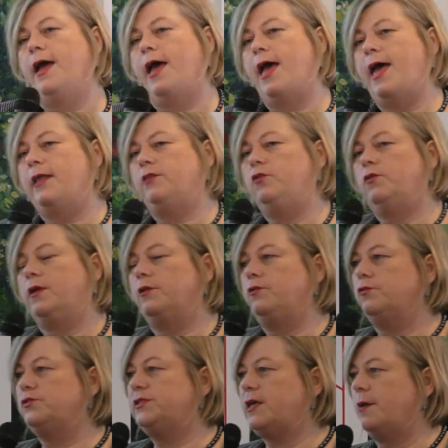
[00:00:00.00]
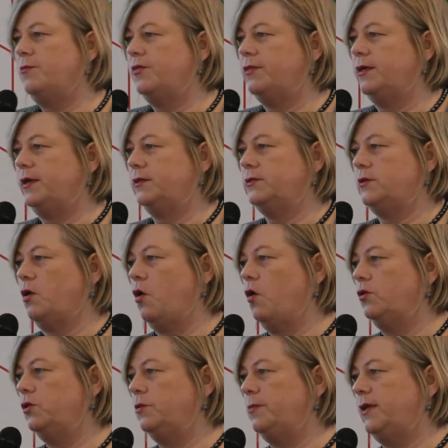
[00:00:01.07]
And you can do some things
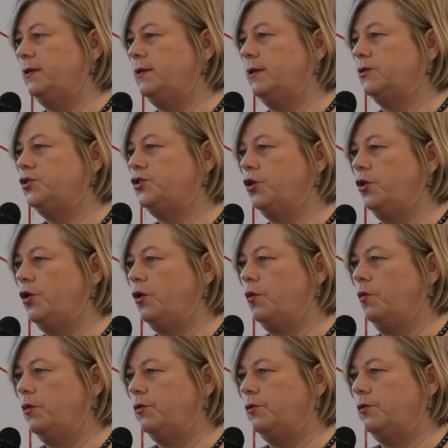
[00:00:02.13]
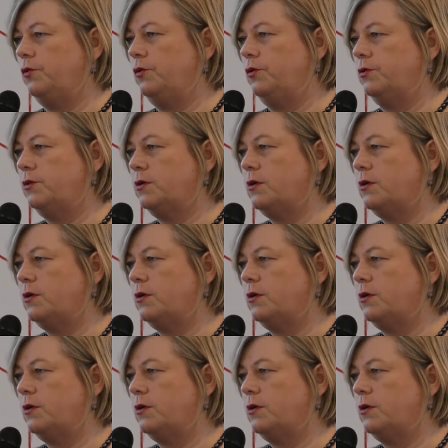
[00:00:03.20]
on the meeting synchronous.